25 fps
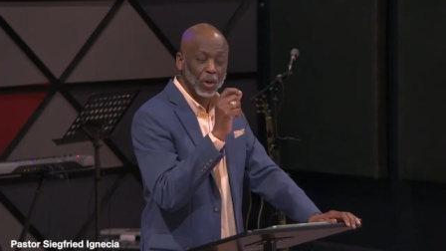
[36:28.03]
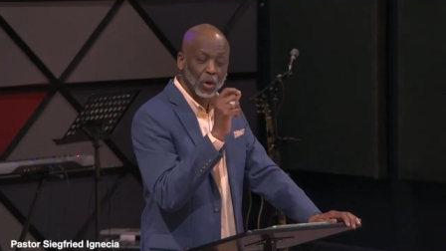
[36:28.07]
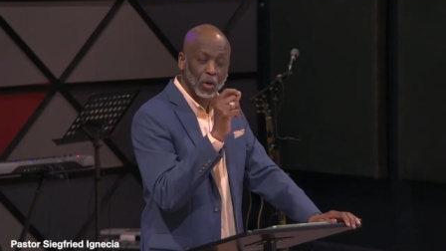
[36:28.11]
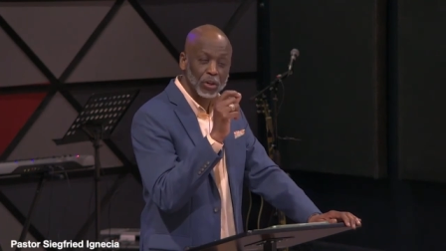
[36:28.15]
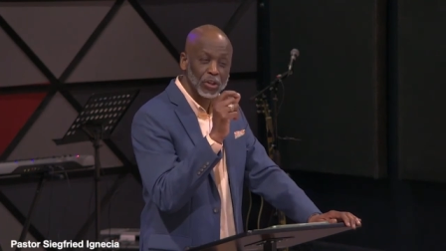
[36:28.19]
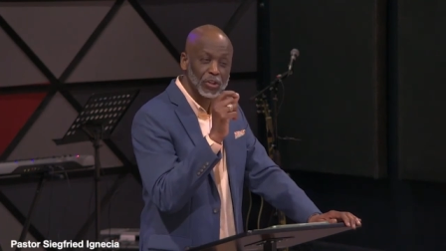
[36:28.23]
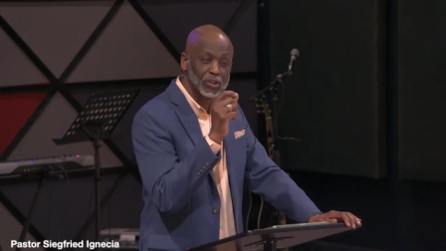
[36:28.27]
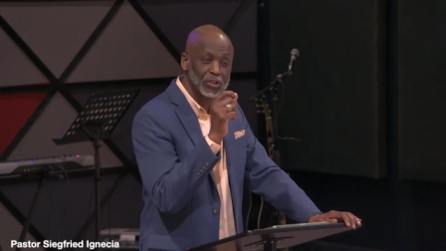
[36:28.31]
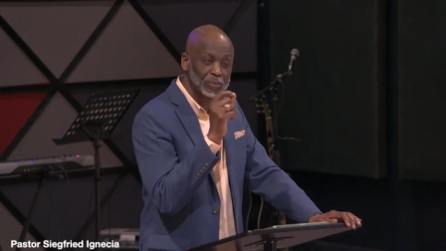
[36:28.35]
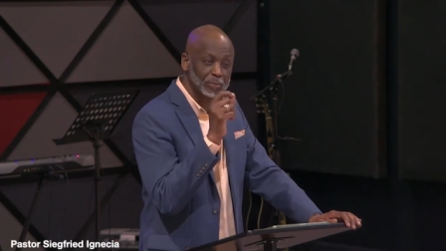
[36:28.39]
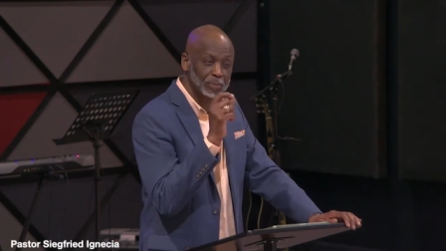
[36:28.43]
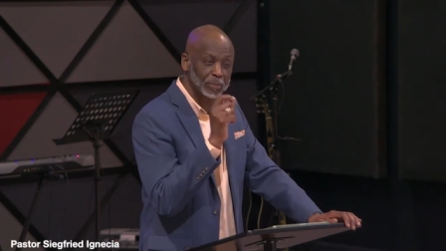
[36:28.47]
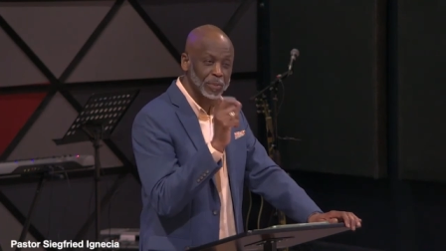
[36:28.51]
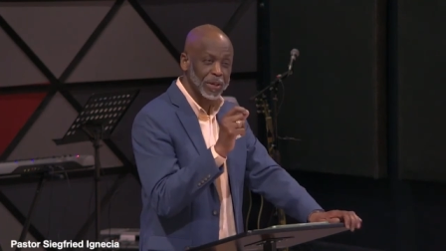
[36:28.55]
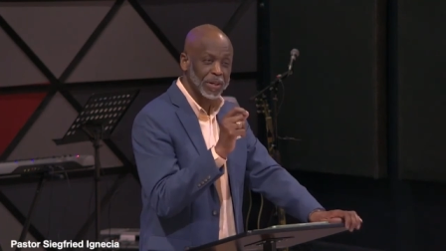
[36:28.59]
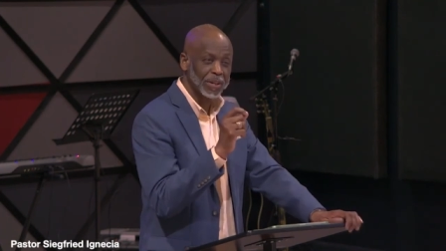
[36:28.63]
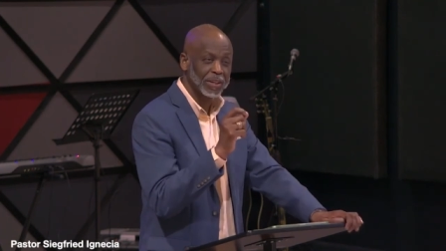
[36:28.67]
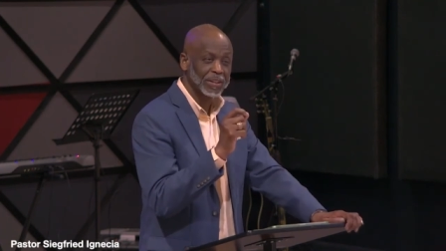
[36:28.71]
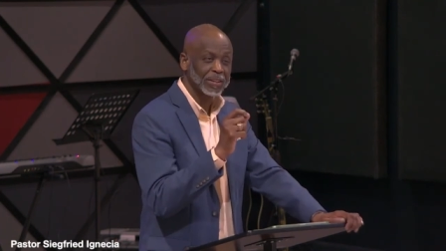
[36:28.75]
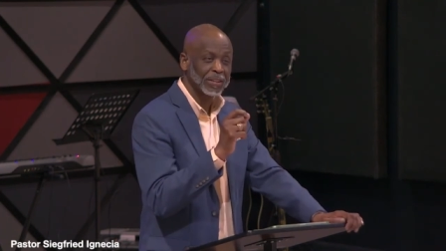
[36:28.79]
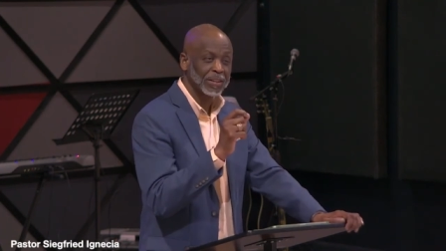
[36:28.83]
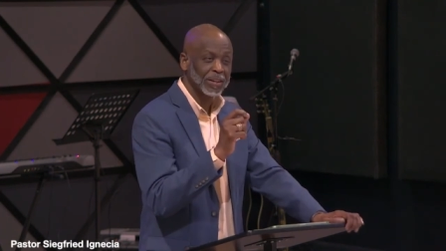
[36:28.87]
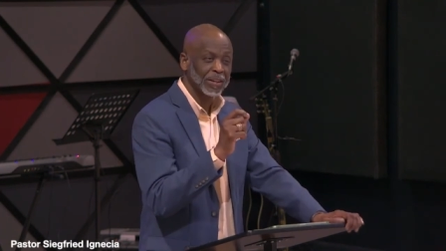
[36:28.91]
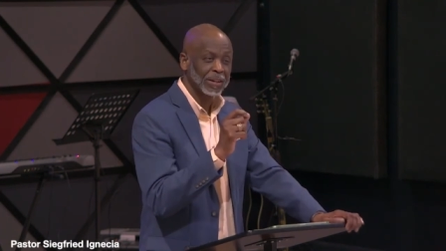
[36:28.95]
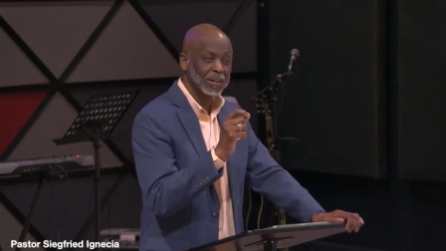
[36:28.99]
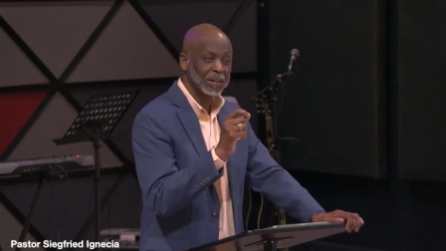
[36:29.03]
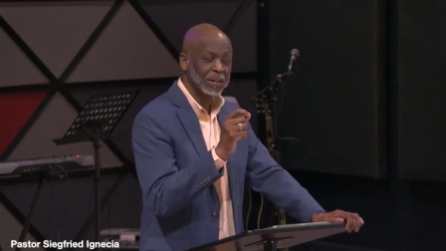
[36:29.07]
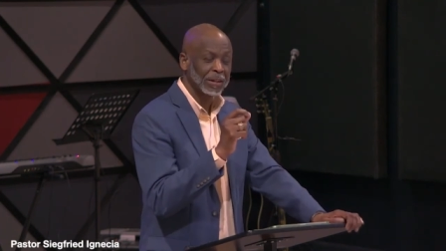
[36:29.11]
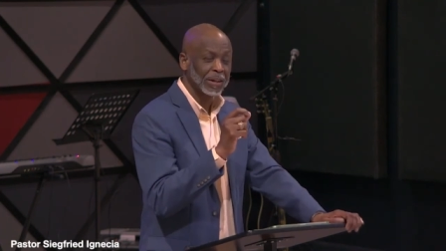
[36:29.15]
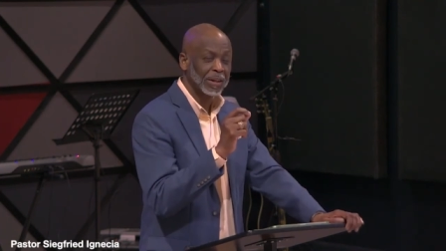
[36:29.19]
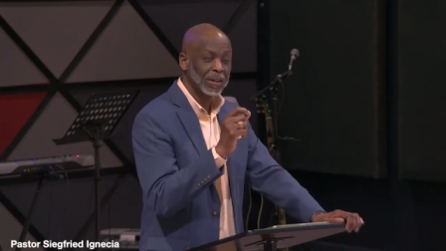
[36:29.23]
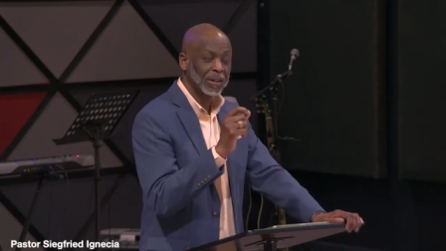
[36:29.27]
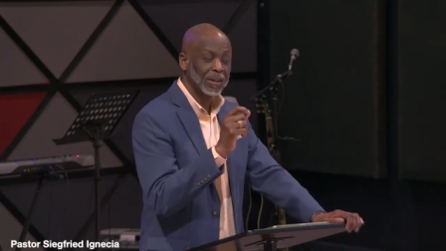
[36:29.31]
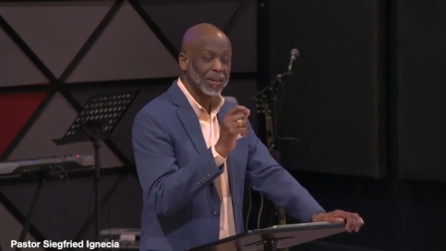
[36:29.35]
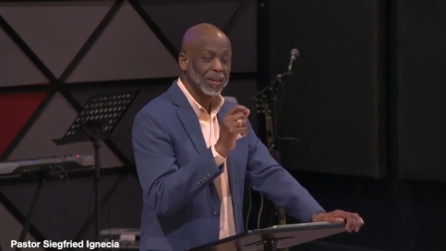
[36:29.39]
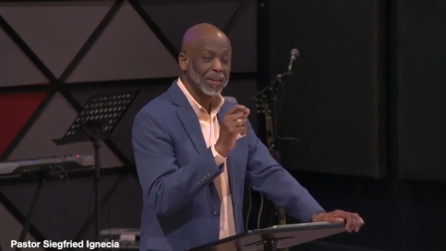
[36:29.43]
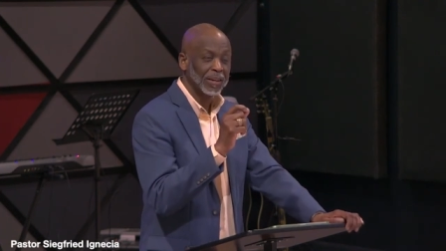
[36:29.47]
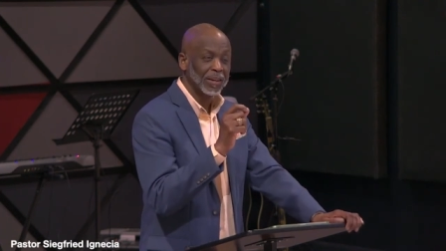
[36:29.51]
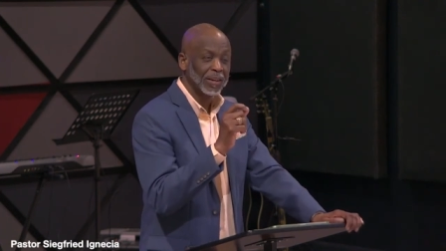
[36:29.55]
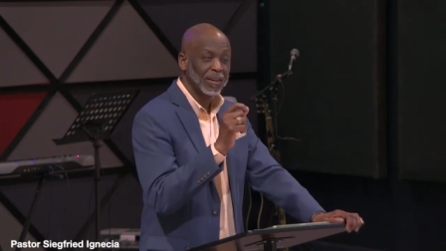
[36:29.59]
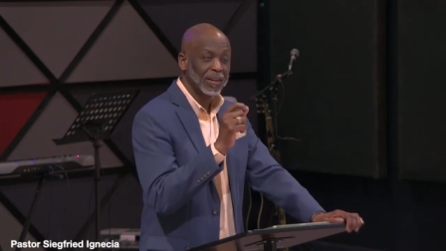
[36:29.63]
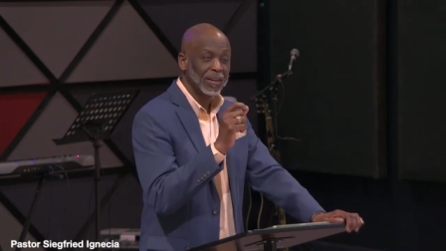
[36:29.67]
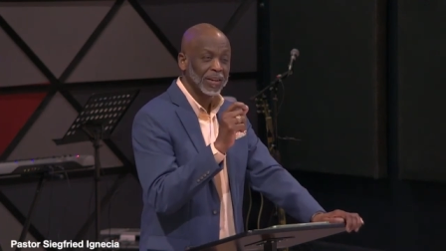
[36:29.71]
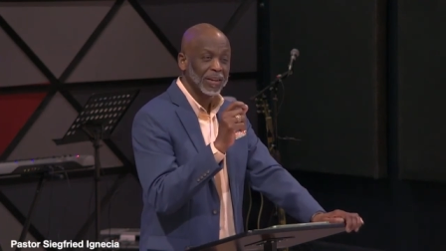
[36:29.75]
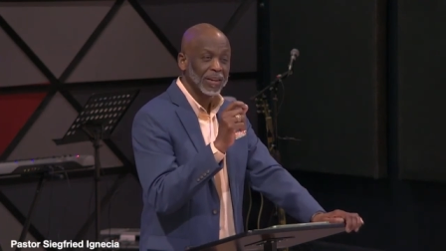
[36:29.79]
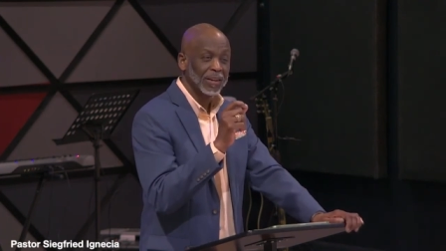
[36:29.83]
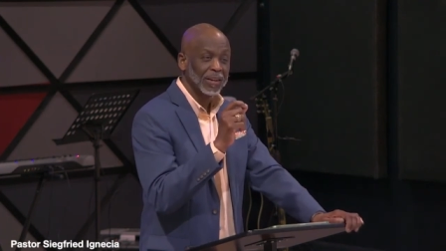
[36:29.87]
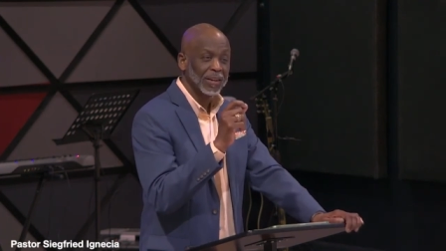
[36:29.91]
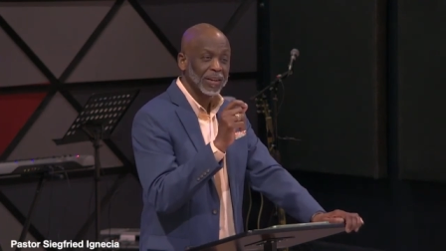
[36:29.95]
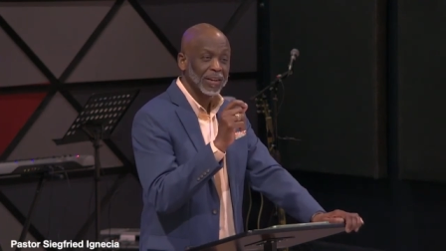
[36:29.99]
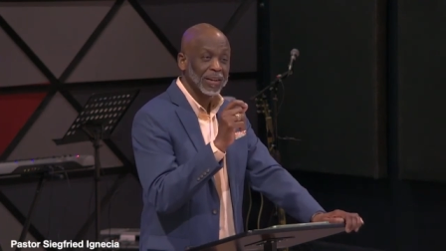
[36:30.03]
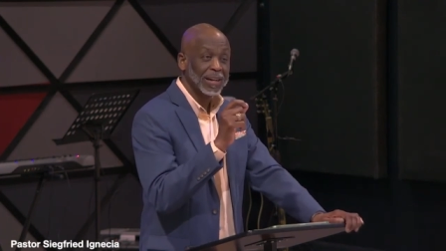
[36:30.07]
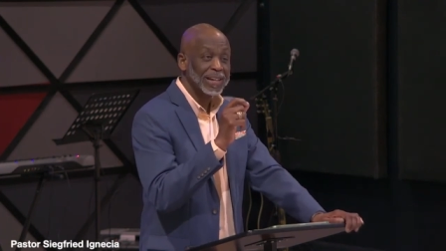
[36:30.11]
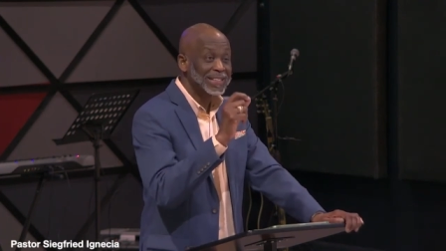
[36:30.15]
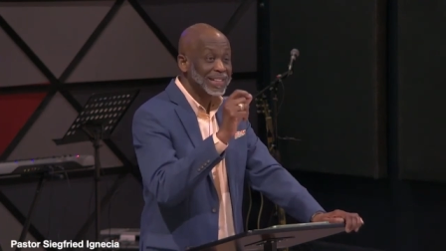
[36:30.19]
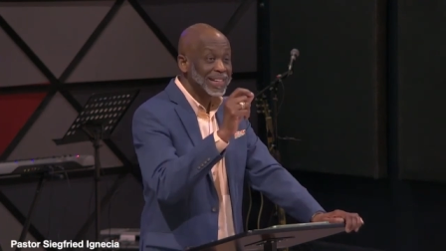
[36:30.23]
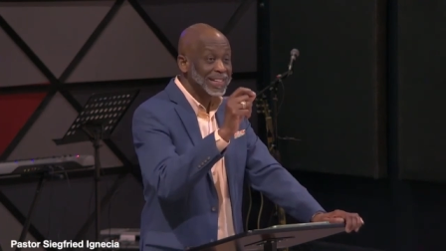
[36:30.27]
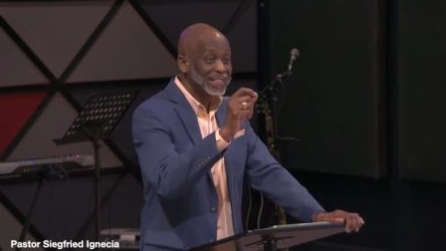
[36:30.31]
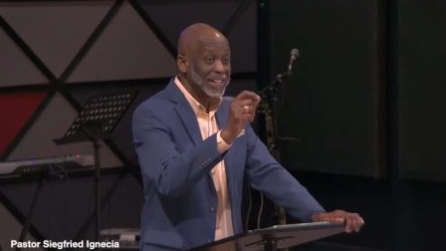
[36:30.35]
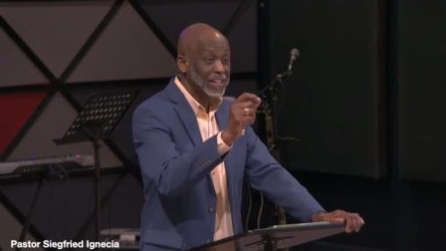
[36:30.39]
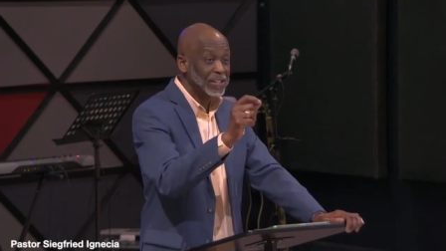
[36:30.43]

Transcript: The Holy Spirit is